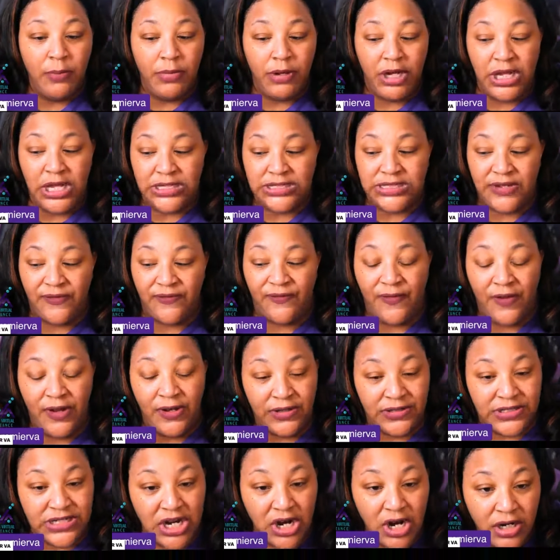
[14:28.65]
because if
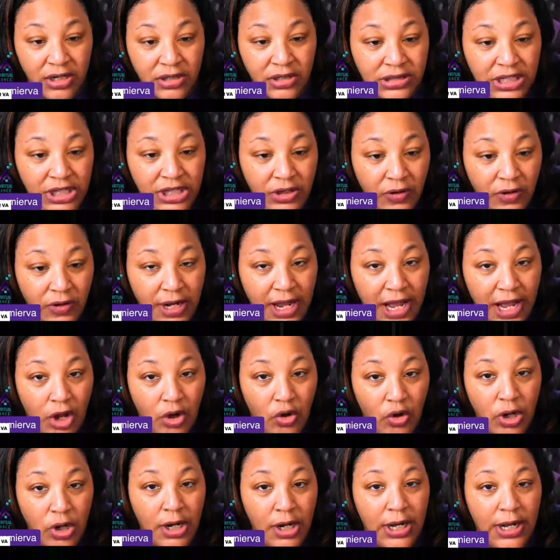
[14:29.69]
internally you're
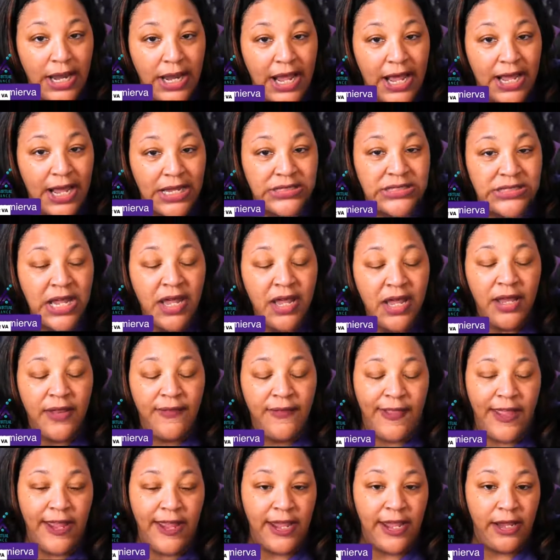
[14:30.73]
not organized,
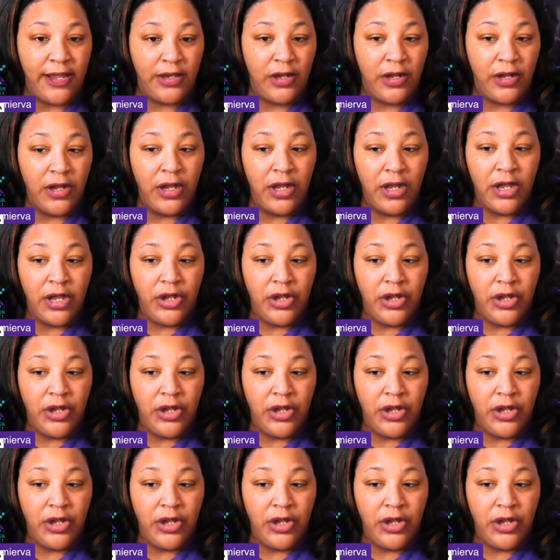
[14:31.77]
then